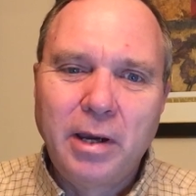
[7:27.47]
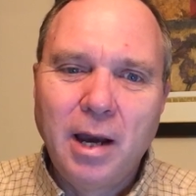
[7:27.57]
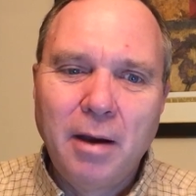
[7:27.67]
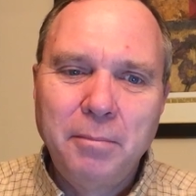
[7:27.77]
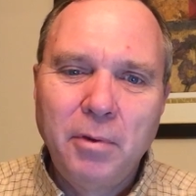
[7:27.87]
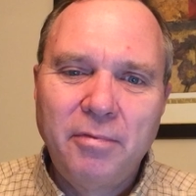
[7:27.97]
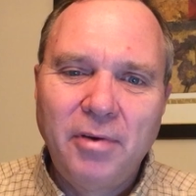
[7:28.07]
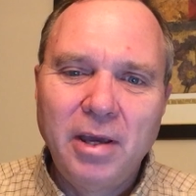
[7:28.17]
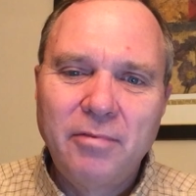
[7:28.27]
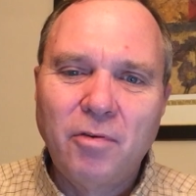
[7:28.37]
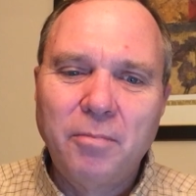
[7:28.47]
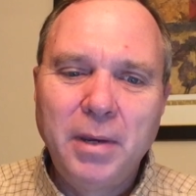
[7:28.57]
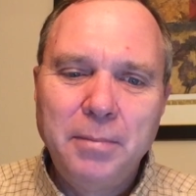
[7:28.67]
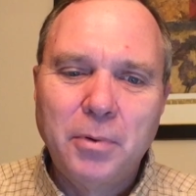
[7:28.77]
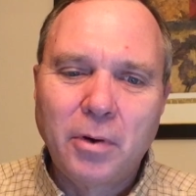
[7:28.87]
Come, You Faithful
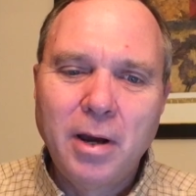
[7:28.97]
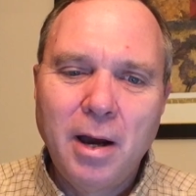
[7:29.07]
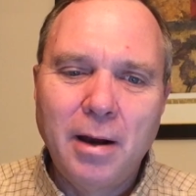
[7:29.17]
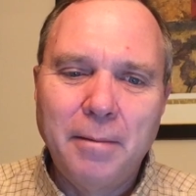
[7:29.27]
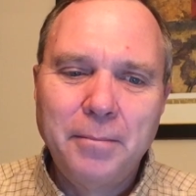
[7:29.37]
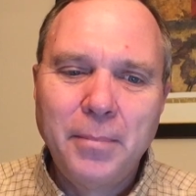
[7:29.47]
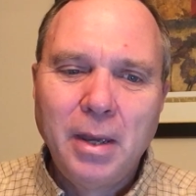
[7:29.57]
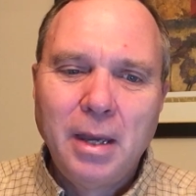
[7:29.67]
People, Come.